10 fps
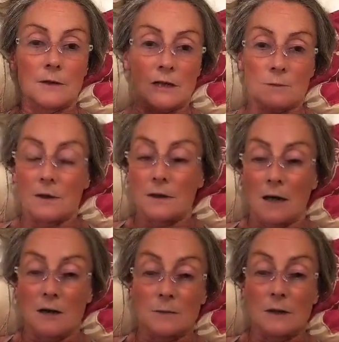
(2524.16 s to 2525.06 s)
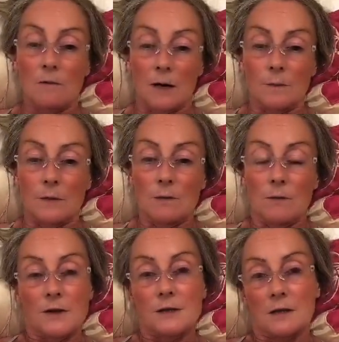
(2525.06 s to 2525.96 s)
this one now has been quite a big
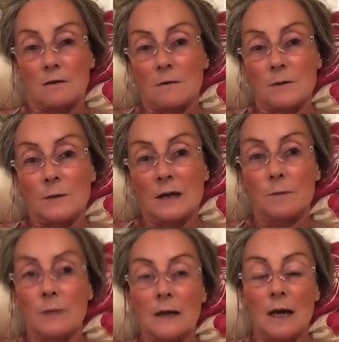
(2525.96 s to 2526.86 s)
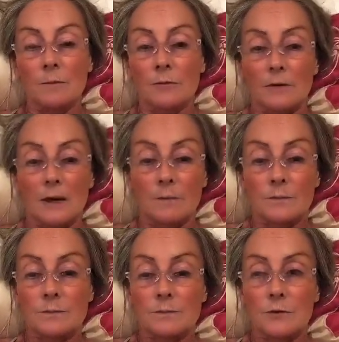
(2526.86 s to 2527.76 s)
one. So there's been a big
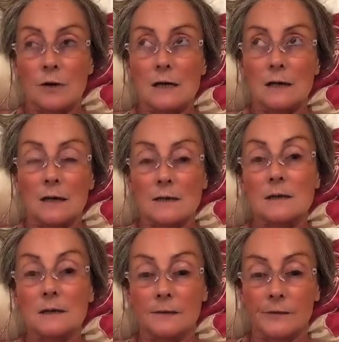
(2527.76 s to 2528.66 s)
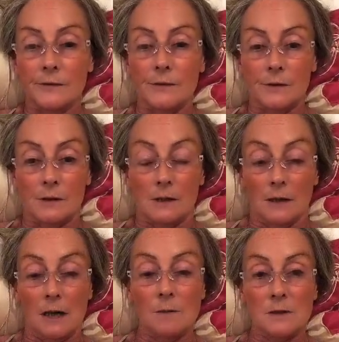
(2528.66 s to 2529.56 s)
upgrade in us.
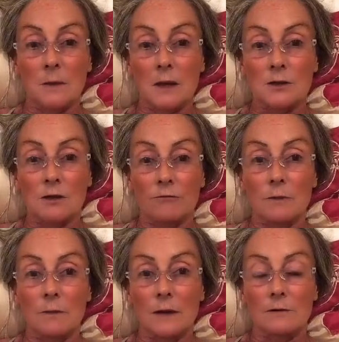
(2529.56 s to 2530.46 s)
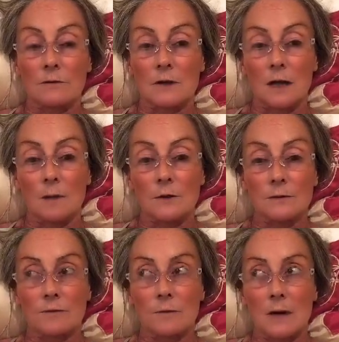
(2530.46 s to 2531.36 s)
It was a big shift we went through now, but
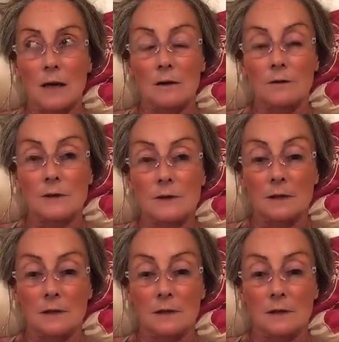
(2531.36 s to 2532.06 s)
from May onwards,